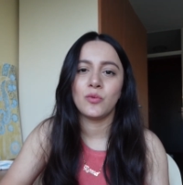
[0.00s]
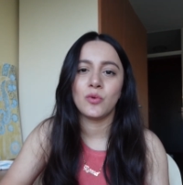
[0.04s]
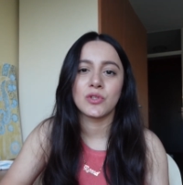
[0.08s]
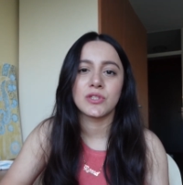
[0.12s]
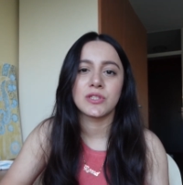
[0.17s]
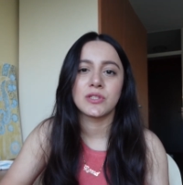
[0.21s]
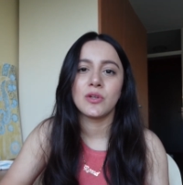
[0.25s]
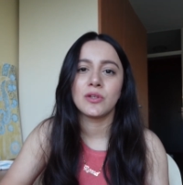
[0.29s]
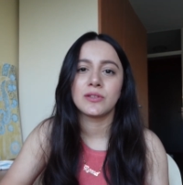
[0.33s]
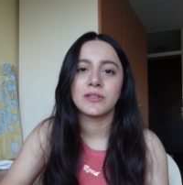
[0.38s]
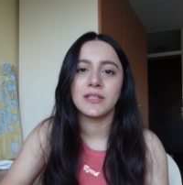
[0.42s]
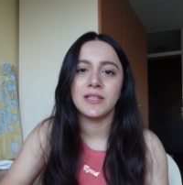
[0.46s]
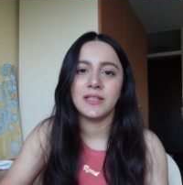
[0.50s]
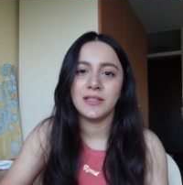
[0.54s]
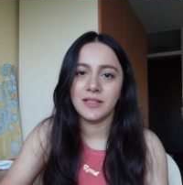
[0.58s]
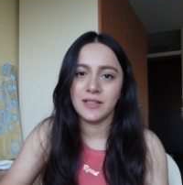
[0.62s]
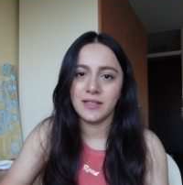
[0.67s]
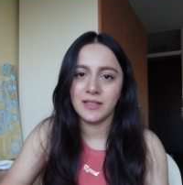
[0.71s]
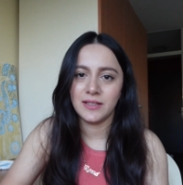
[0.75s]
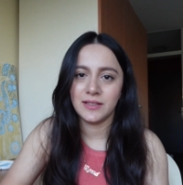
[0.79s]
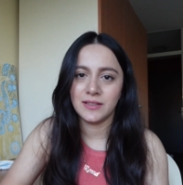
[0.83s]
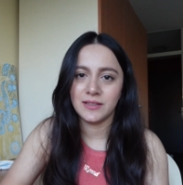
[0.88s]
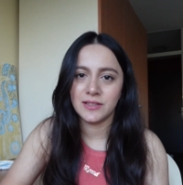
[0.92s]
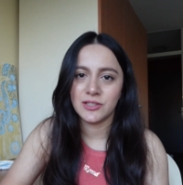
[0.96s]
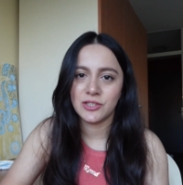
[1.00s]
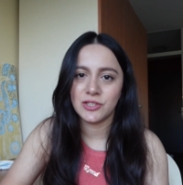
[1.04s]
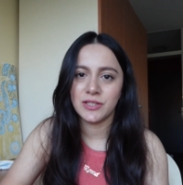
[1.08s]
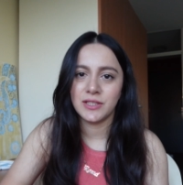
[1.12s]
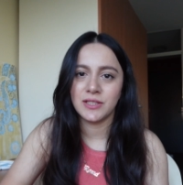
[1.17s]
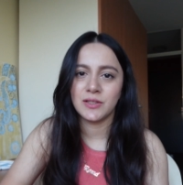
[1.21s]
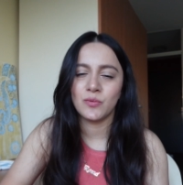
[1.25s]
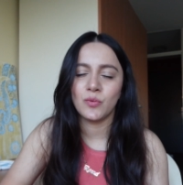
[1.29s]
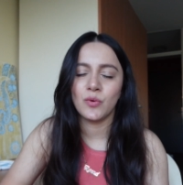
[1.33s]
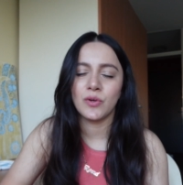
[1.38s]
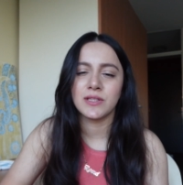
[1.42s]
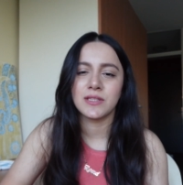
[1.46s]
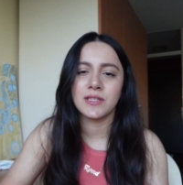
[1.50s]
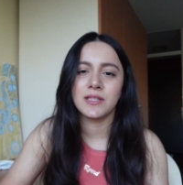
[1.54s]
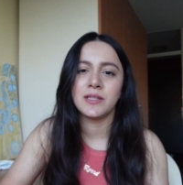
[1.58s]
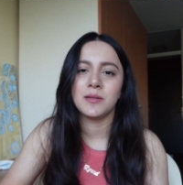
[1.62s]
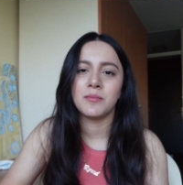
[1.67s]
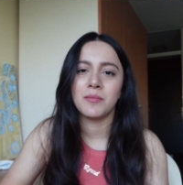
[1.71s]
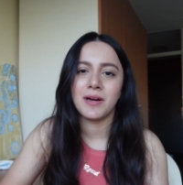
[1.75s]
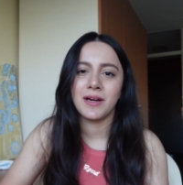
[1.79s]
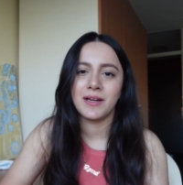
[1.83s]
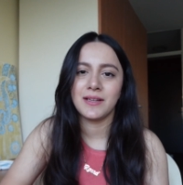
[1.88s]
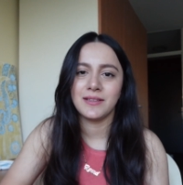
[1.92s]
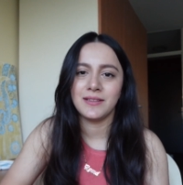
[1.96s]
was not in english it was in
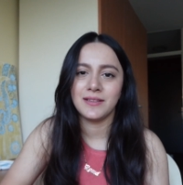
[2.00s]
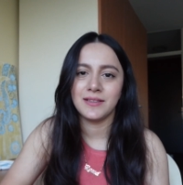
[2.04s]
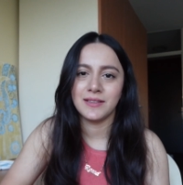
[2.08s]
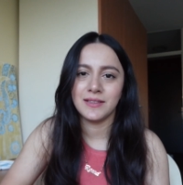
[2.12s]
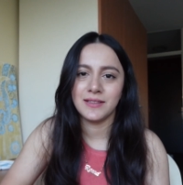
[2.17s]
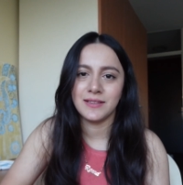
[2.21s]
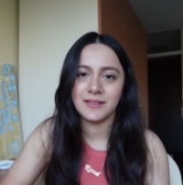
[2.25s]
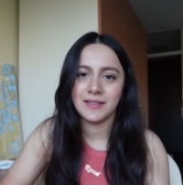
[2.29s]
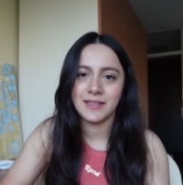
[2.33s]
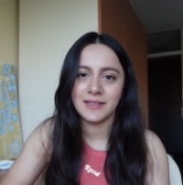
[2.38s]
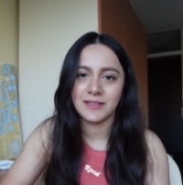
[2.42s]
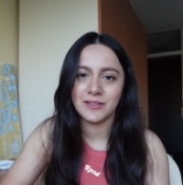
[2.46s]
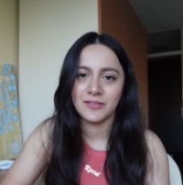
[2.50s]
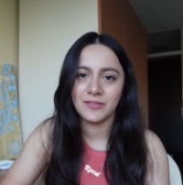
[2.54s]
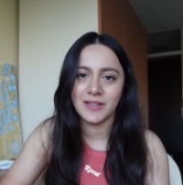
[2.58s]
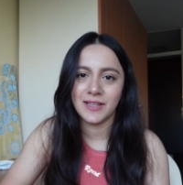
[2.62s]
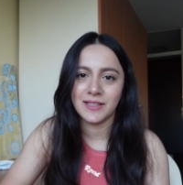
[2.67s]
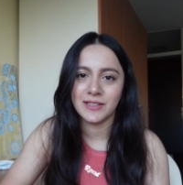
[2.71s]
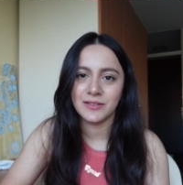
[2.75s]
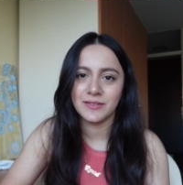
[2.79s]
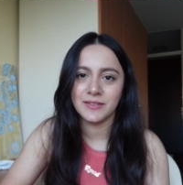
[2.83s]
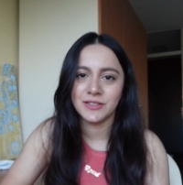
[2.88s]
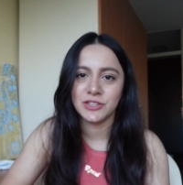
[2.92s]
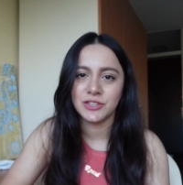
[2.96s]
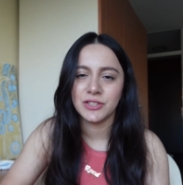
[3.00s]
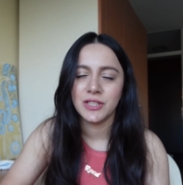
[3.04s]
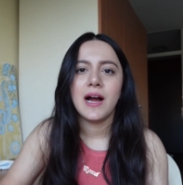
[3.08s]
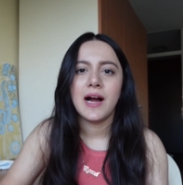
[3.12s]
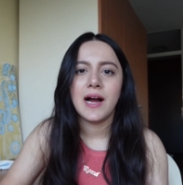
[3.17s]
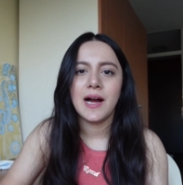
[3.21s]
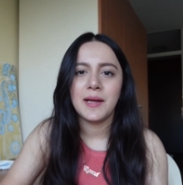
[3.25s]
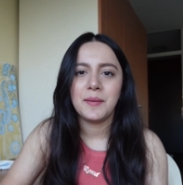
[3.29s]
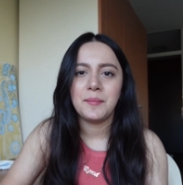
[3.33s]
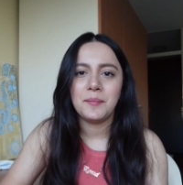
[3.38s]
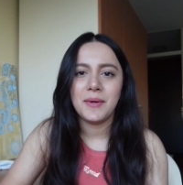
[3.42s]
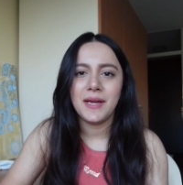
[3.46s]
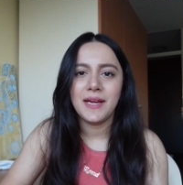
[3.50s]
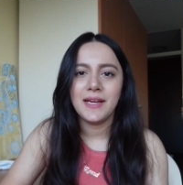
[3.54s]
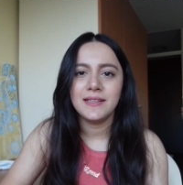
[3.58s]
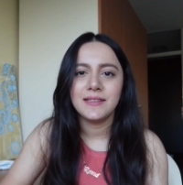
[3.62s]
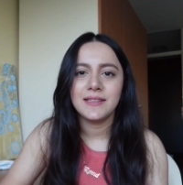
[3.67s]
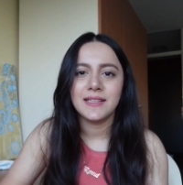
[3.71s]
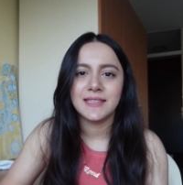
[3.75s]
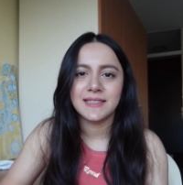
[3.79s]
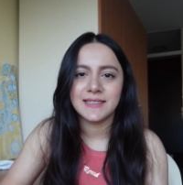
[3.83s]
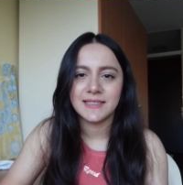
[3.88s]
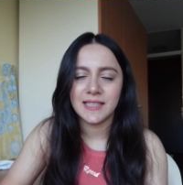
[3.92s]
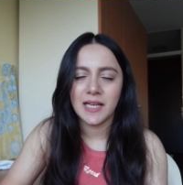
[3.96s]
my uh, native language i made
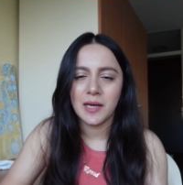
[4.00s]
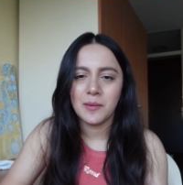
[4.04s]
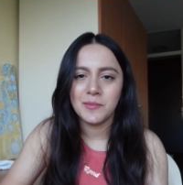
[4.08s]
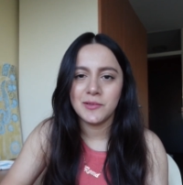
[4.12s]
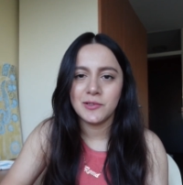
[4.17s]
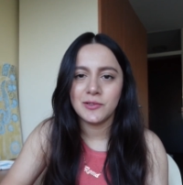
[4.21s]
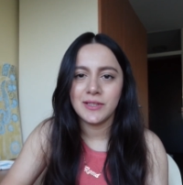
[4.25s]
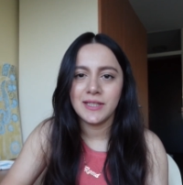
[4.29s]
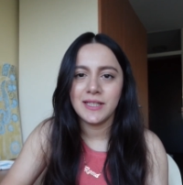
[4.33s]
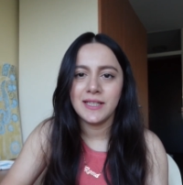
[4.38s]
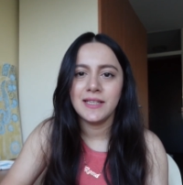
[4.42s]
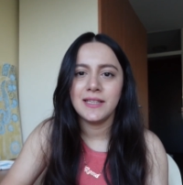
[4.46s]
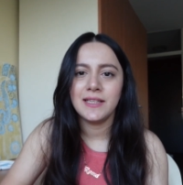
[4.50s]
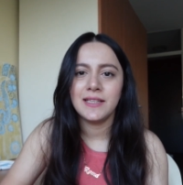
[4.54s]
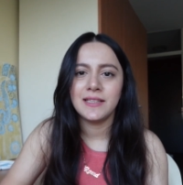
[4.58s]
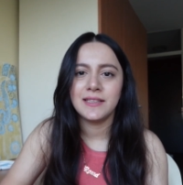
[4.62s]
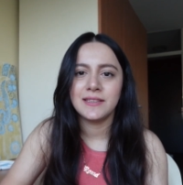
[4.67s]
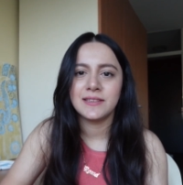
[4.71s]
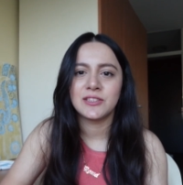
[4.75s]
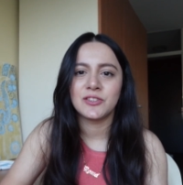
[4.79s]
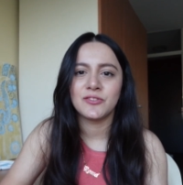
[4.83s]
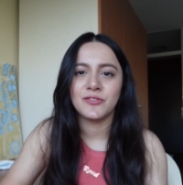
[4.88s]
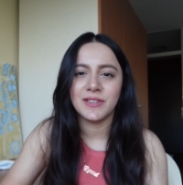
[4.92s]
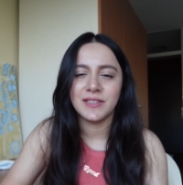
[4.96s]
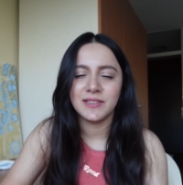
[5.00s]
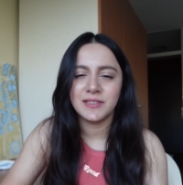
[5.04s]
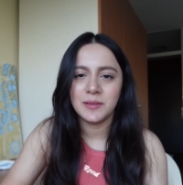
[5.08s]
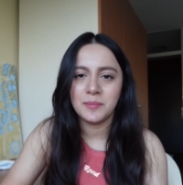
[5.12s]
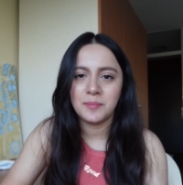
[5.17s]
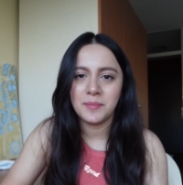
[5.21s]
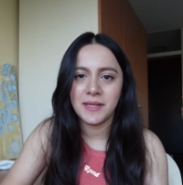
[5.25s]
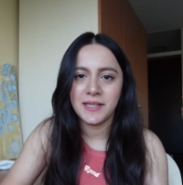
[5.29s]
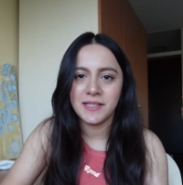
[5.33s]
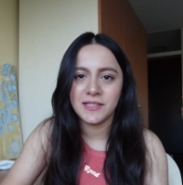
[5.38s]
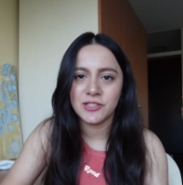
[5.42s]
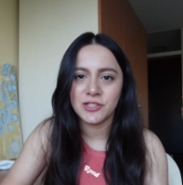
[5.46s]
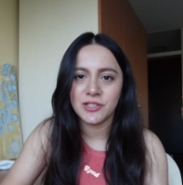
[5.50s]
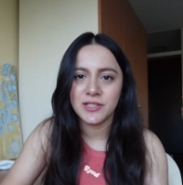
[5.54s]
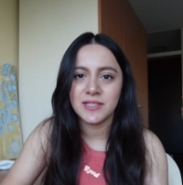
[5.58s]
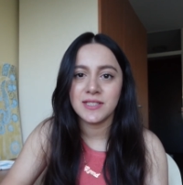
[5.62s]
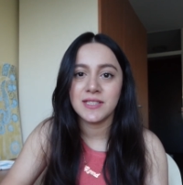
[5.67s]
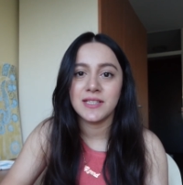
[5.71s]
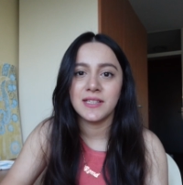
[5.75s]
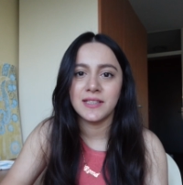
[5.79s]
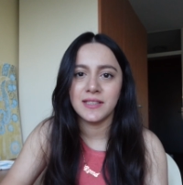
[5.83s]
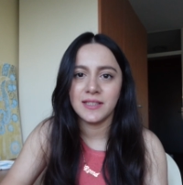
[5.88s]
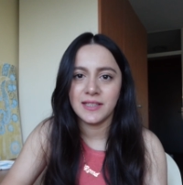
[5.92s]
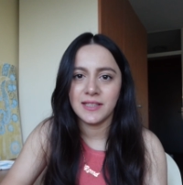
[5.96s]
a summary in 20 pages
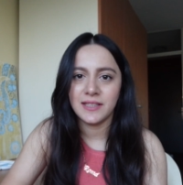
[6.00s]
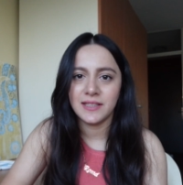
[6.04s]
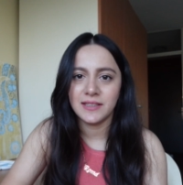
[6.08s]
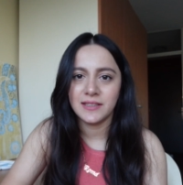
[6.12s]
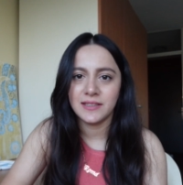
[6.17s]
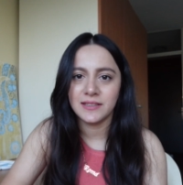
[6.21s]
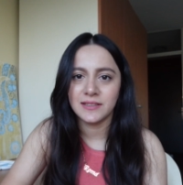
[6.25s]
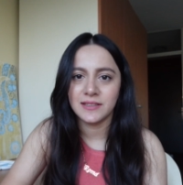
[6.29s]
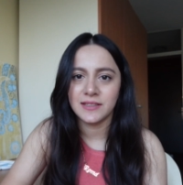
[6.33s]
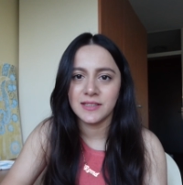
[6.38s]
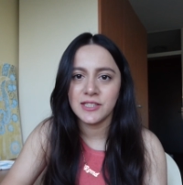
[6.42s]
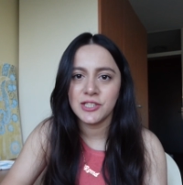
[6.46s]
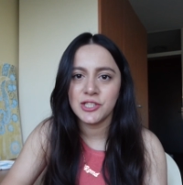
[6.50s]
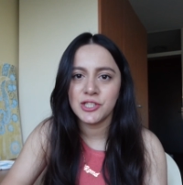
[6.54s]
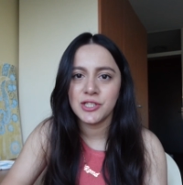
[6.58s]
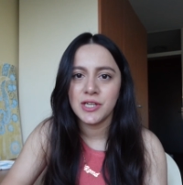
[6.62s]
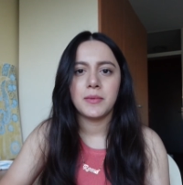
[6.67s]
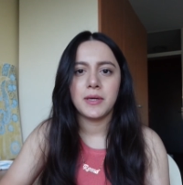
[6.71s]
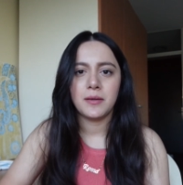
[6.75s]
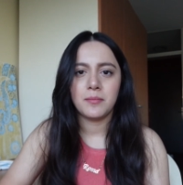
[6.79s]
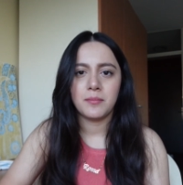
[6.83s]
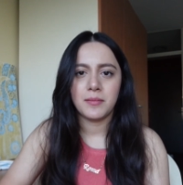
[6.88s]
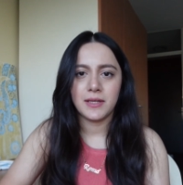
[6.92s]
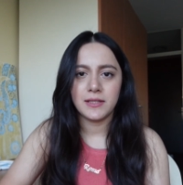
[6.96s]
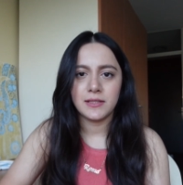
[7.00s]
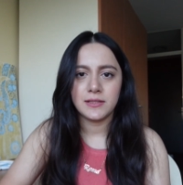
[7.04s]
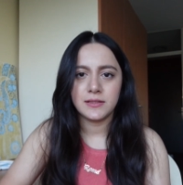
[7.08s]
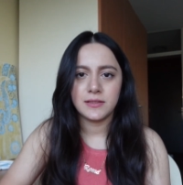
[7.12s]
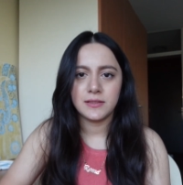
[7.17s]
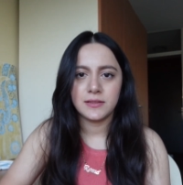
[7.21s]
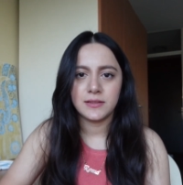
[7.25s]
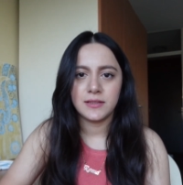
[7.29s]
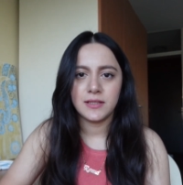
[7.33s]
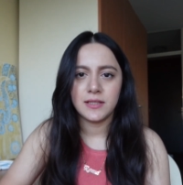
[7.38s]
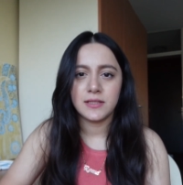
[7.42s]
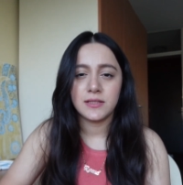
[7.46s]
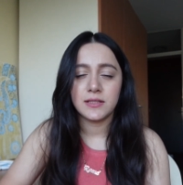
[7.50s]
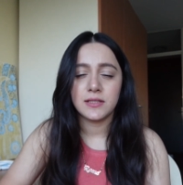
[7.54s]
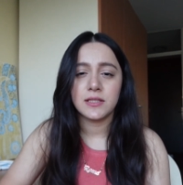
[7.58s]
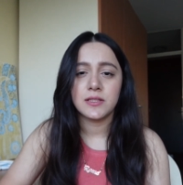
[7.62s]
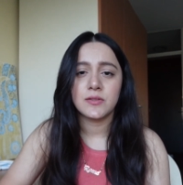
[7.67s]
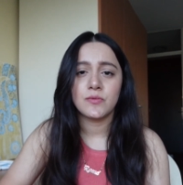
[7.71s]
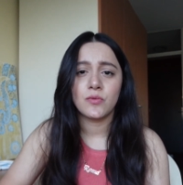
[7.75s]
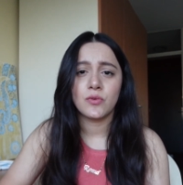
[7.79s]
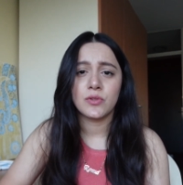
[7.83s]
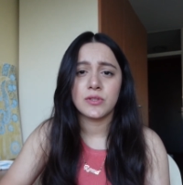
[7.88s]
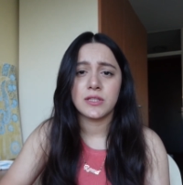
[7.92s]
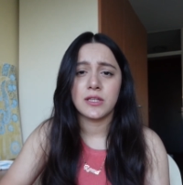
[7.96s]
in english my master
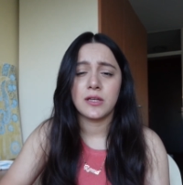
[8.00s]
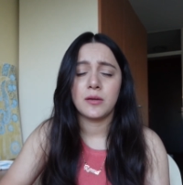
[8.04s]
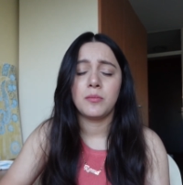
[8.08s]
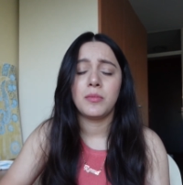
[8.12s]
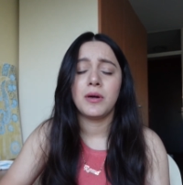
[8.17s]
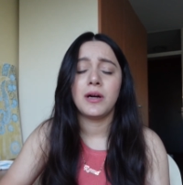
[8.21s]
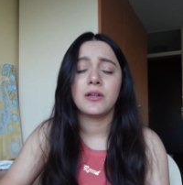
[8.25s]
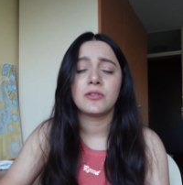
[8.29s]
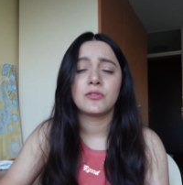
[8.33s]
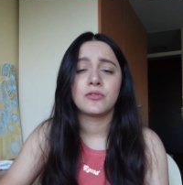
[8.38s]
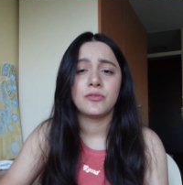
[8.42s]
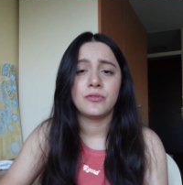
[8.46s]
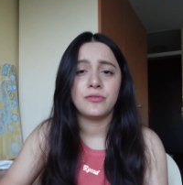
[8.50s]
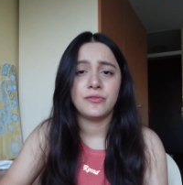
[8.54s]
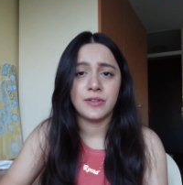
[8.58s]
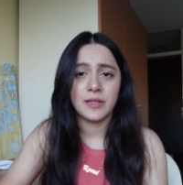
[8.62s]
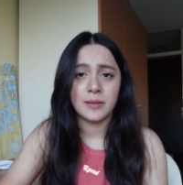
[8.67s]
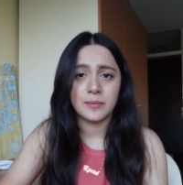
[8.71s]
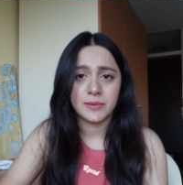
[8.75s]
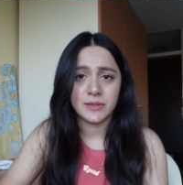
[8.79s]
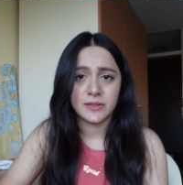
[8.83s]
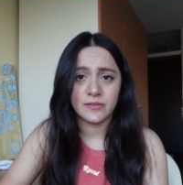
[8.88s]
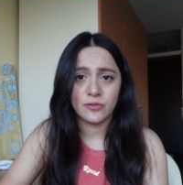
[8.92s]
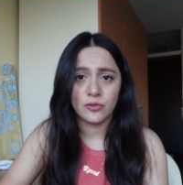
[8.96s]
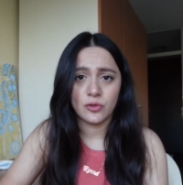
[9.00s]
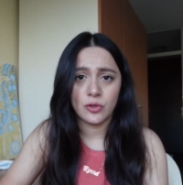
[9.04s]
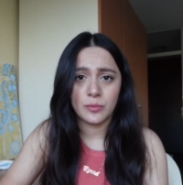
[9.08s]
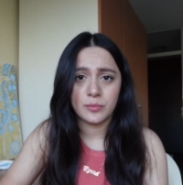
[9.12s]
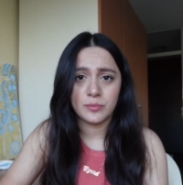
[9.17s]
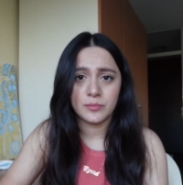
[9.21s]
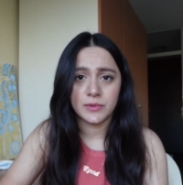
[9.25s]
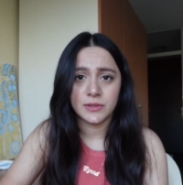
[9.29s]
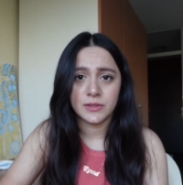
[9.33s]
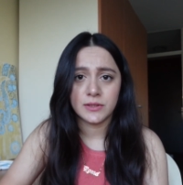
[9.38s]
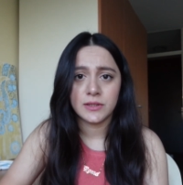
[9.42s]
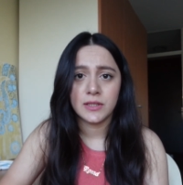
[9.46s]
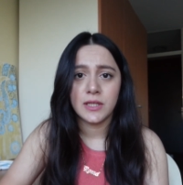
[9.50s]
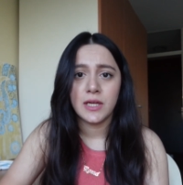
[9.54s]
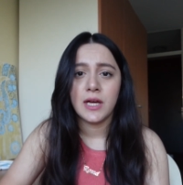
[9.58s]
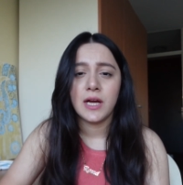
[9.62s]
thesis was about web development